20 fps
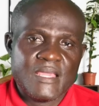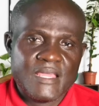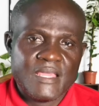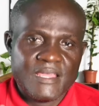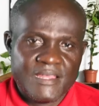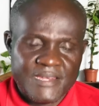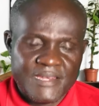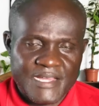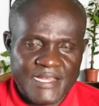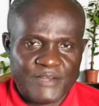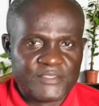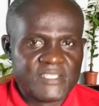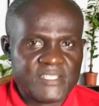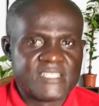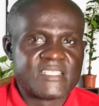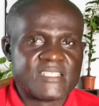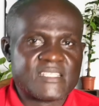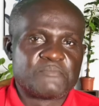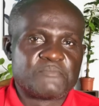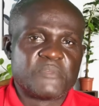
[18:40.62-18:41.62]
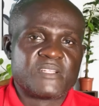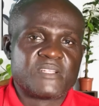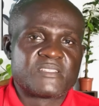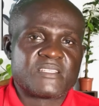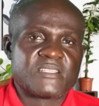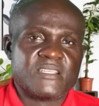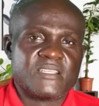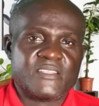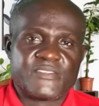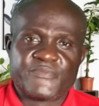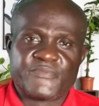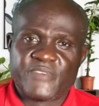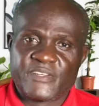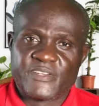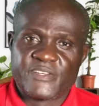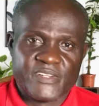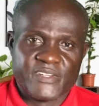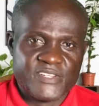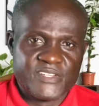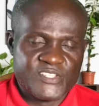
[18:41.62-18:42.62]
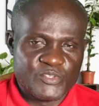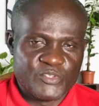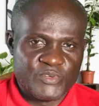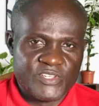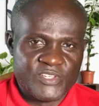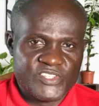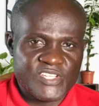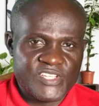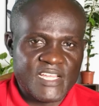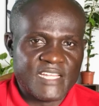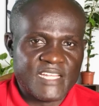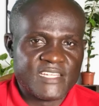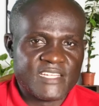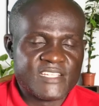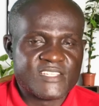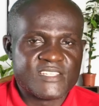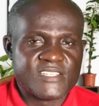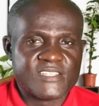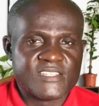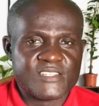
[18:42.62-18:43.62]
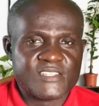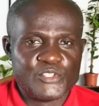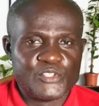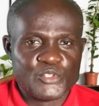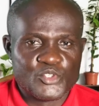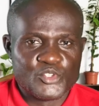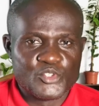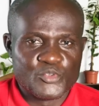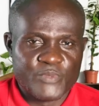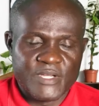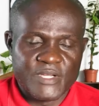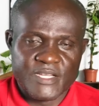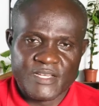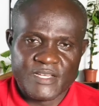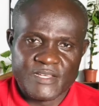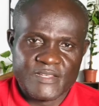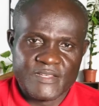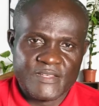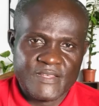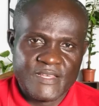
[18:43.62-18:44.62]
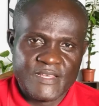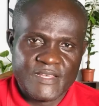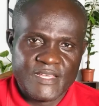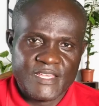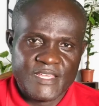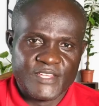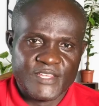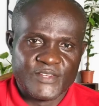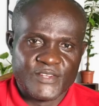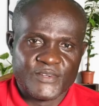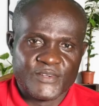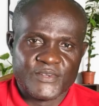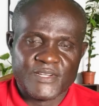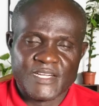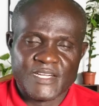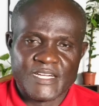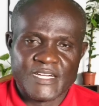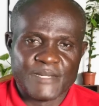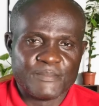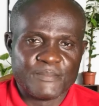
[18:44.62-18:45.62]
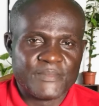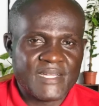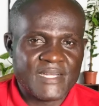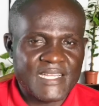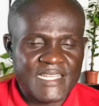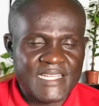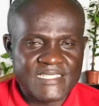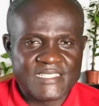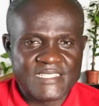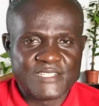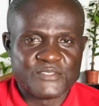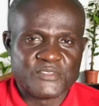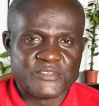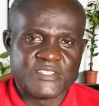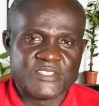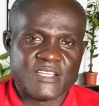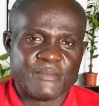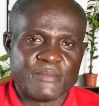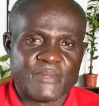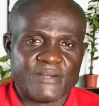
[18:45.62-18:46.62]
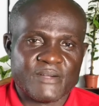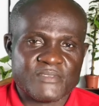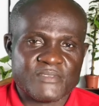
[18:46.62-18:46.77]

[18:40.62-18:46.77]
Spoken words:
Now, this statement is very, very strange. And this YouTuber, has this to say about